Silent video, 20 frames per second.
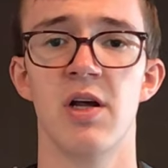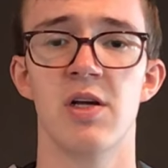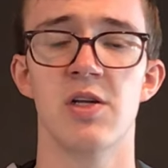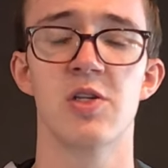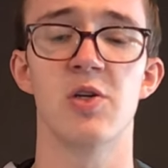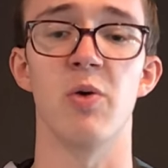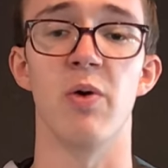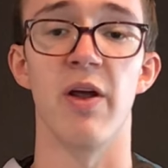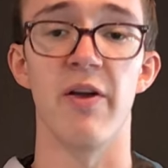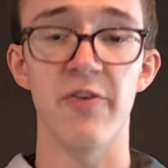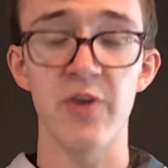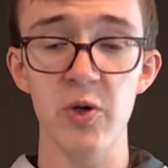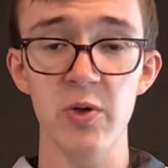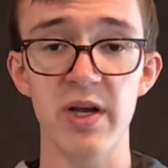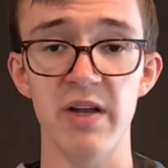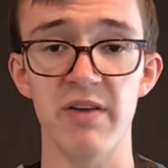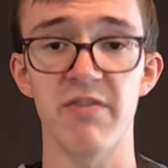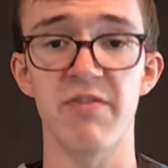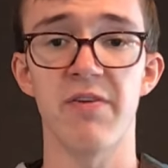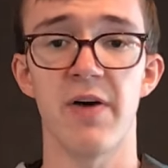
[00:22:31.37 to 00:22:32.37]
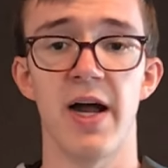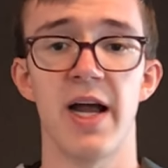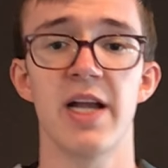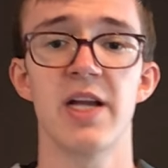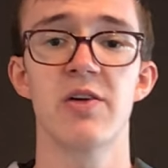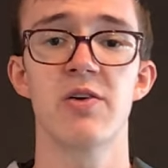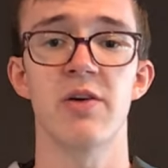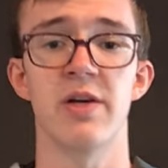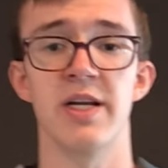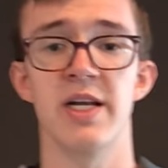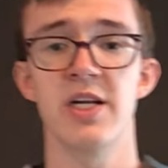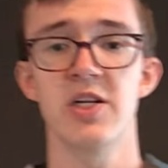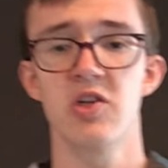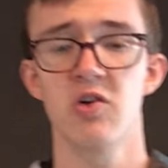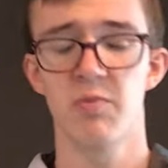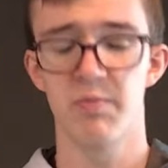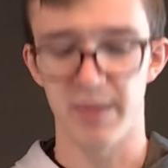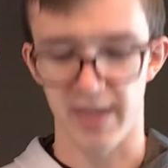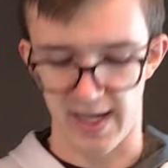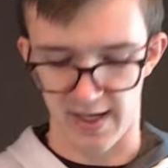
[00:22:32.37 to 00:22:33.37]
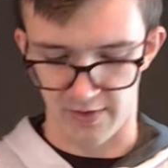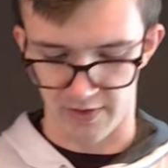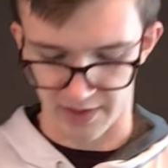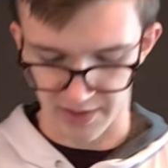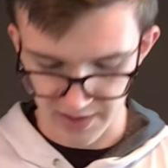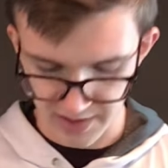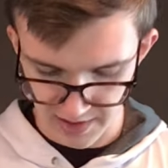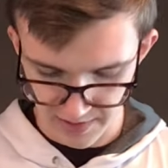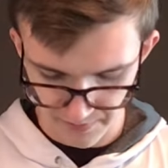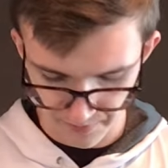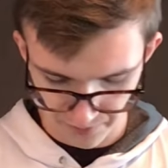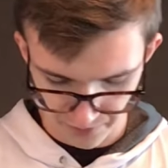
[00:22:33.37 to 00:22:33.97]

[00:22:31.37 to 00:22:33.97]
So if you can find your initial balance,